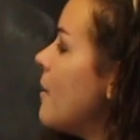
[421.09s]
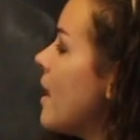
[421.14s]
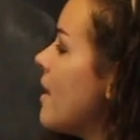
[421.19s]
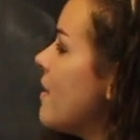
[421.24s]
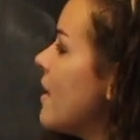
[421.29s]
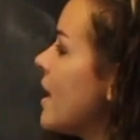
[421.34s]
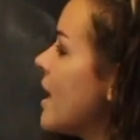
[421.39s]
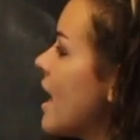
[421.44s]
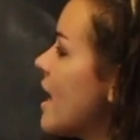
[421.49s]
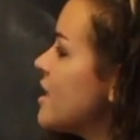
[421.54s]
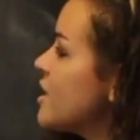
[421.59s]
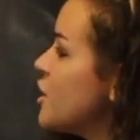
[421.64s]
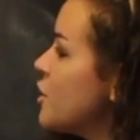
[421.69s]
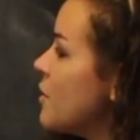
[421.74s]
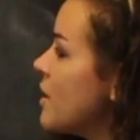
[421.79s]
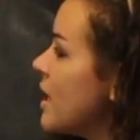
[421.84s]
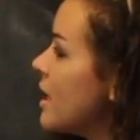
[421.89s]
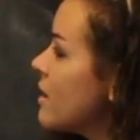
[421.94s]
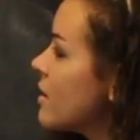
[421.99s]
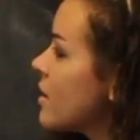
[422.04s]
and then as you
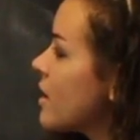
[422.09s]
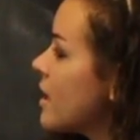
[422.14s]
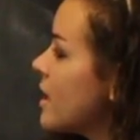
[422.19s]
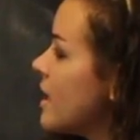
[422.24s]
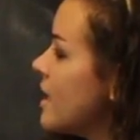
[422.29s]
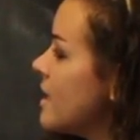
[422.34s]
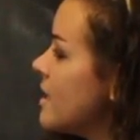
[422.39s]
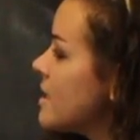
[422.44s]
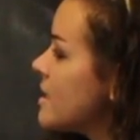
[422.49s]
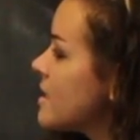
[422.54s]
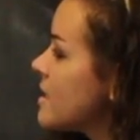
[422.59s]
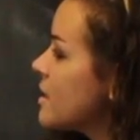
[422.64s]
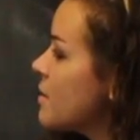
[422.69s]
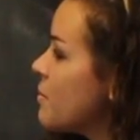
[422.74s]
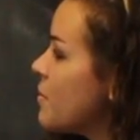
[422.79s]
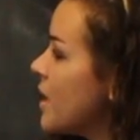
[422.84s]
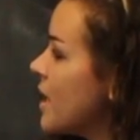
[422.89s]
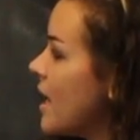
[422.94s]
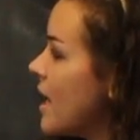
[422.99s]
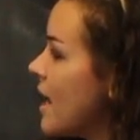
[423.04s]
increase
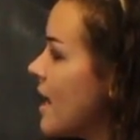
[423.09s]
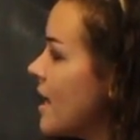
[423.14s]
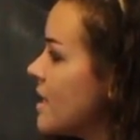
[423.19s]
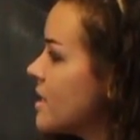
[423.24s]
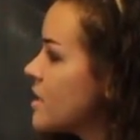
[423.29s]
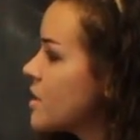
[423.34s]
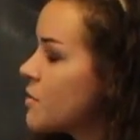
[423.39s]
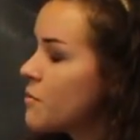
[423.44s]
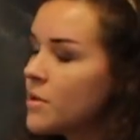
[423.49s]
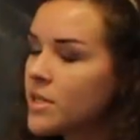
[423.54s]
pH,